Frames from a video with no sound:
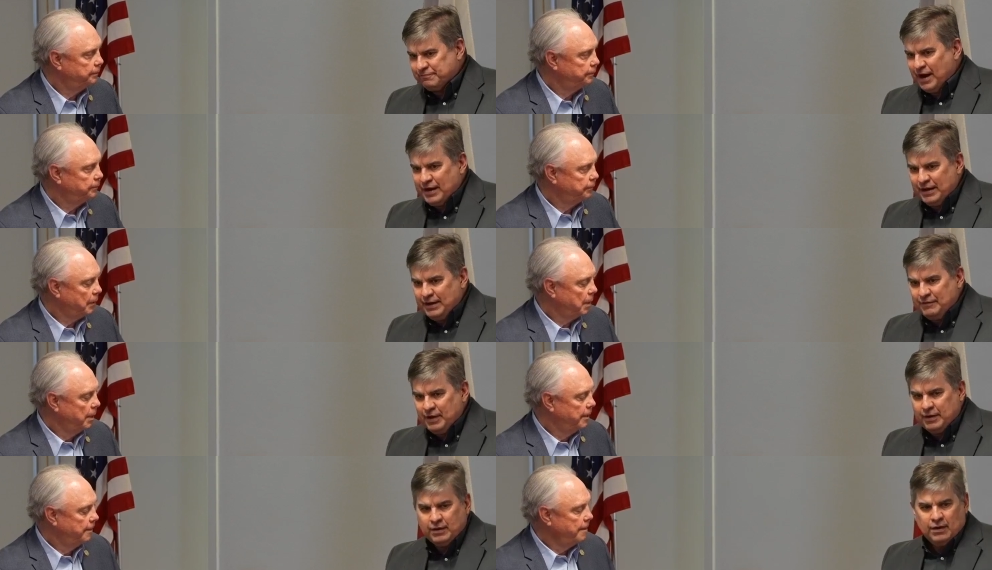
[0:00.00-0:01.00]
Speaker 1: Friday
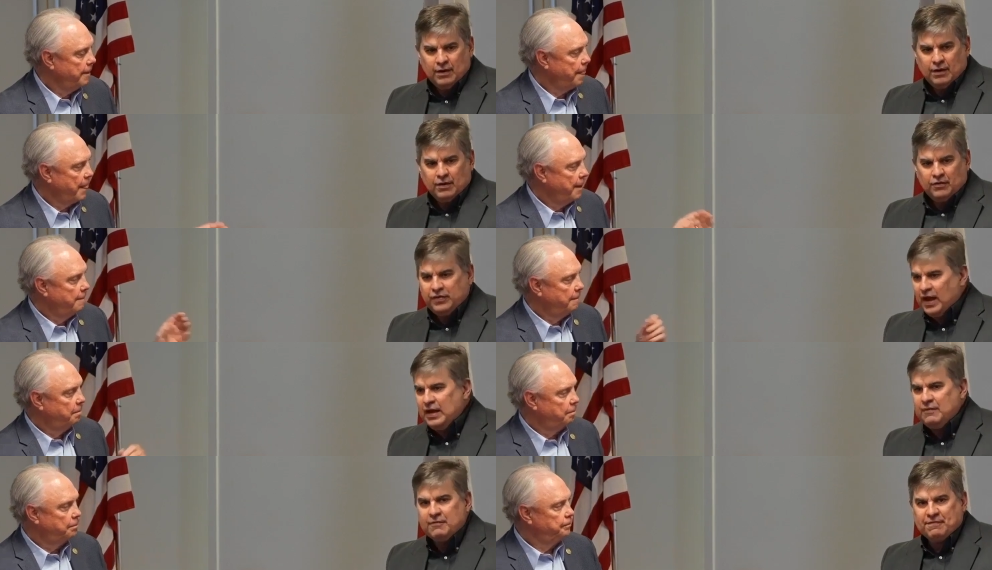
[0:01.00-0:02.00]
evening, she
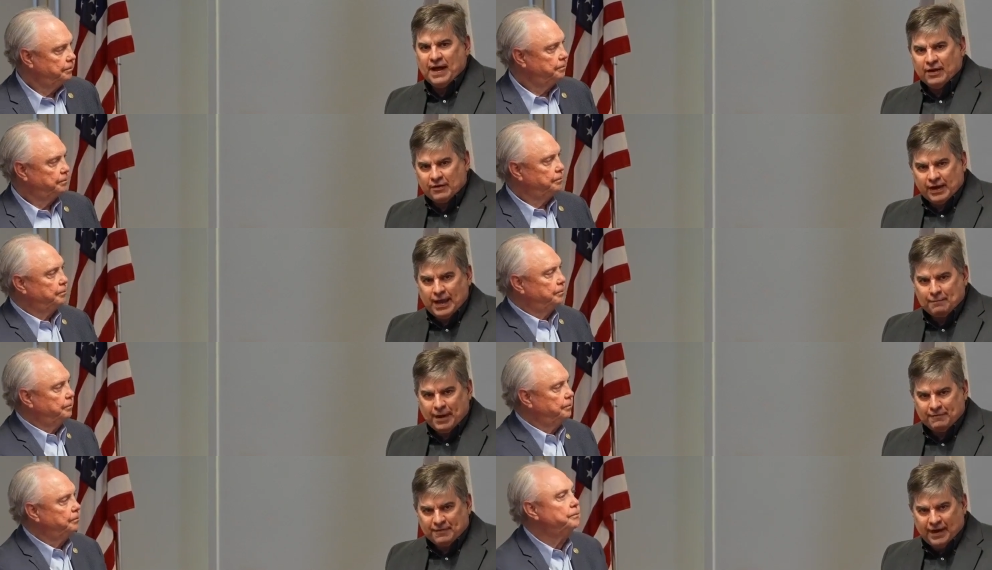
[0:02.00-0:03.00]
hadn't even filed her
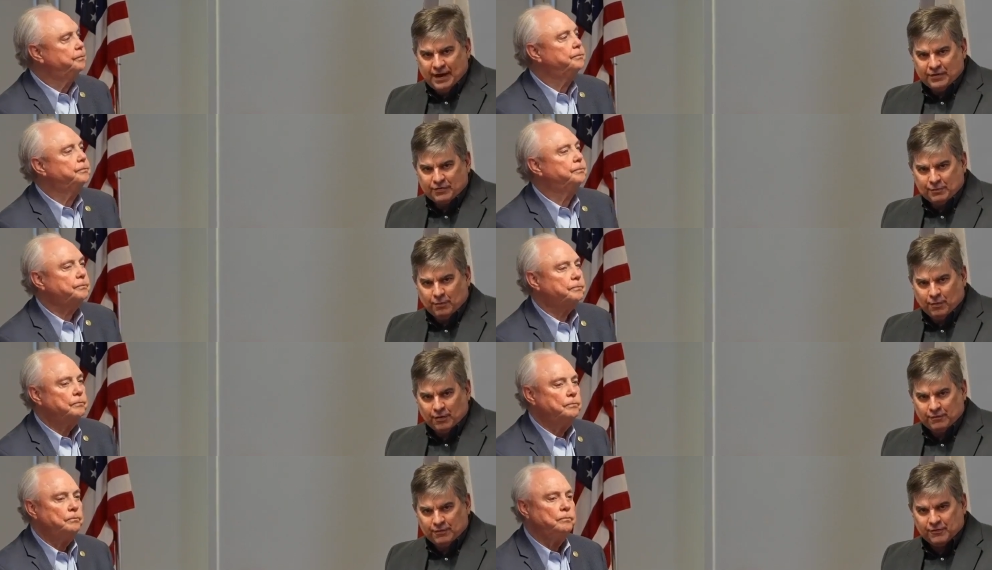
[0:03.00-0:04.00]
campaign finance
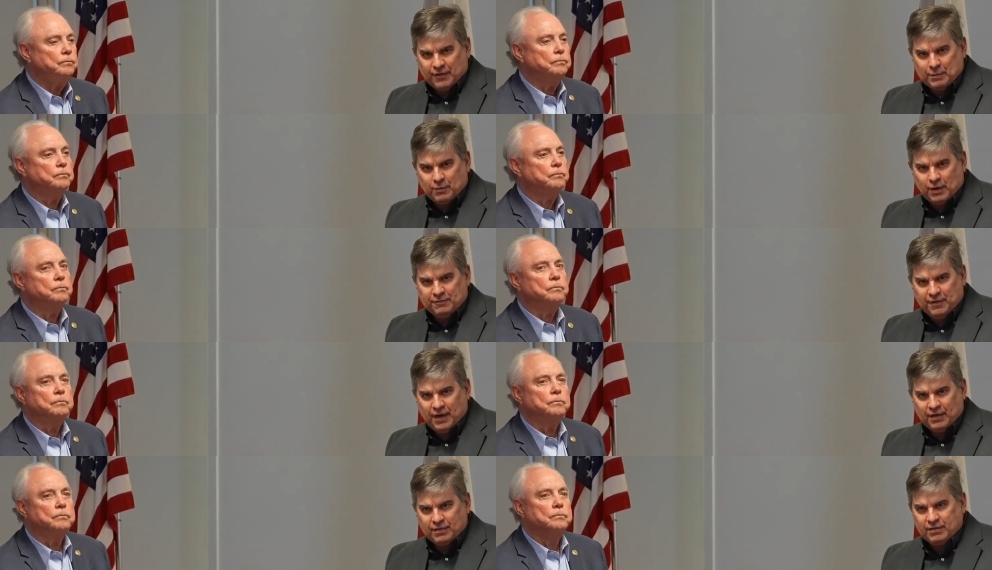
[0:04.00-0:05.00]
report for February
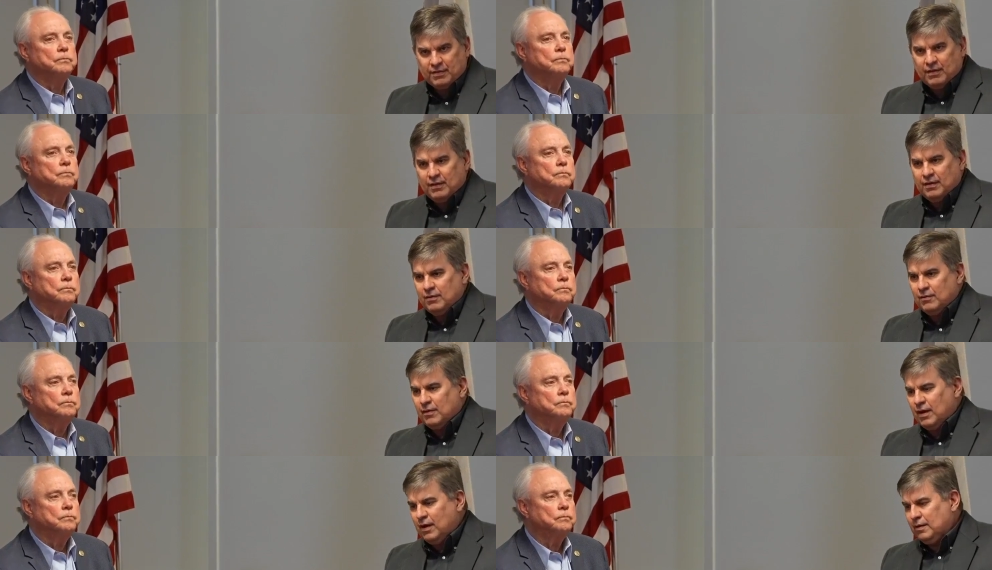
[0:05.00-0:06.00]
5th.
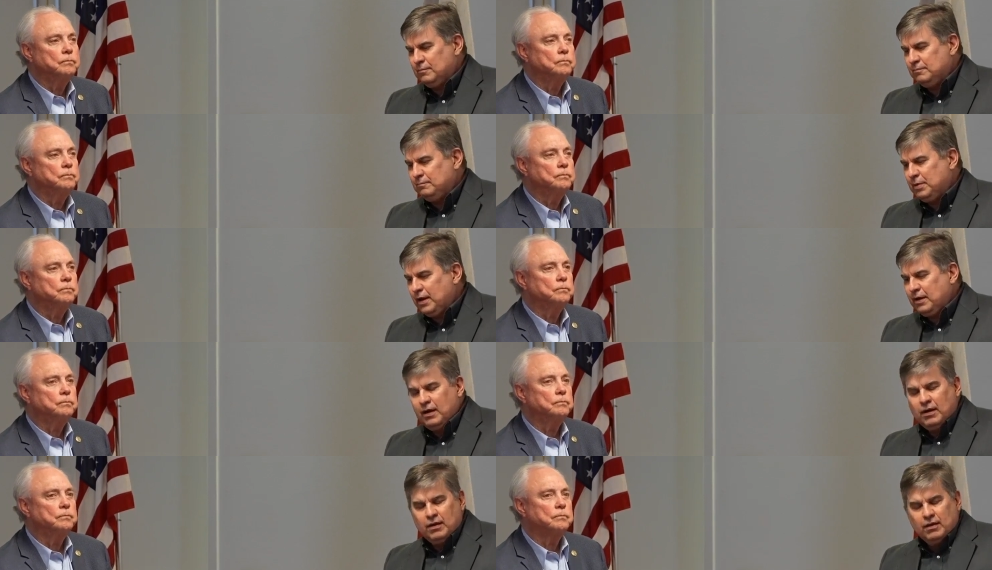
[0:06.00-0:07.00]
Um, but
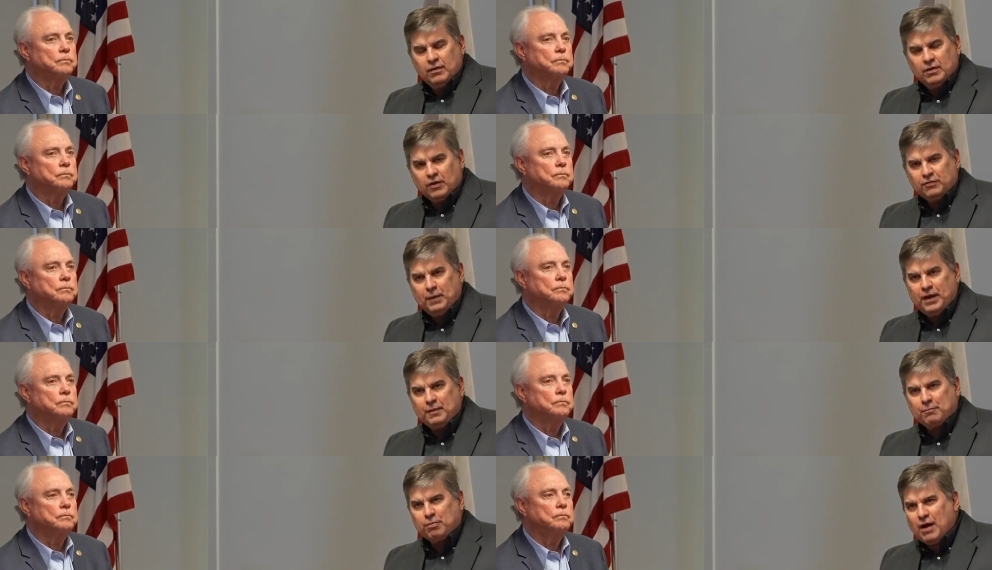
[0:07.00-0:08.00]
they're
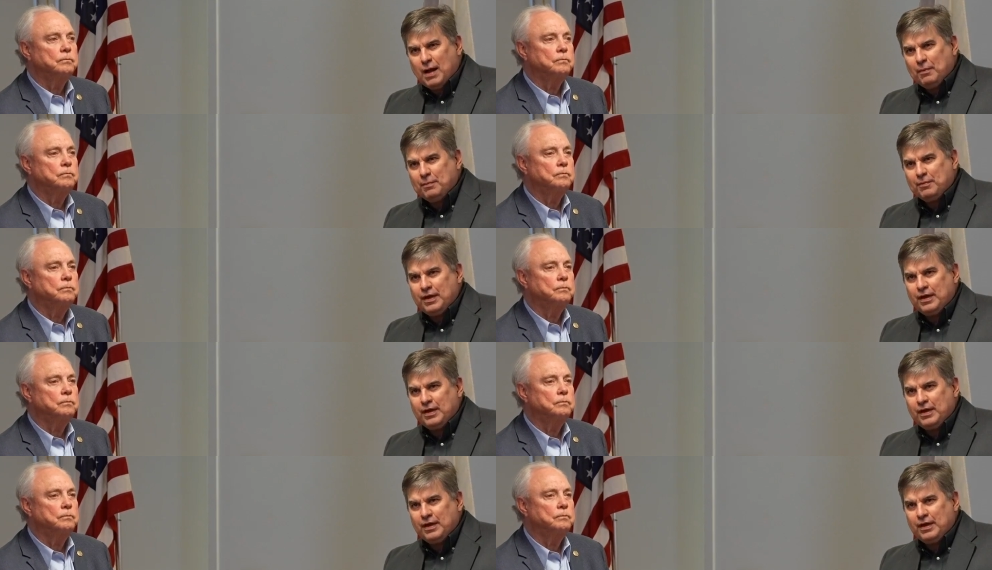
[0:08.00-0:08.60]
spending probably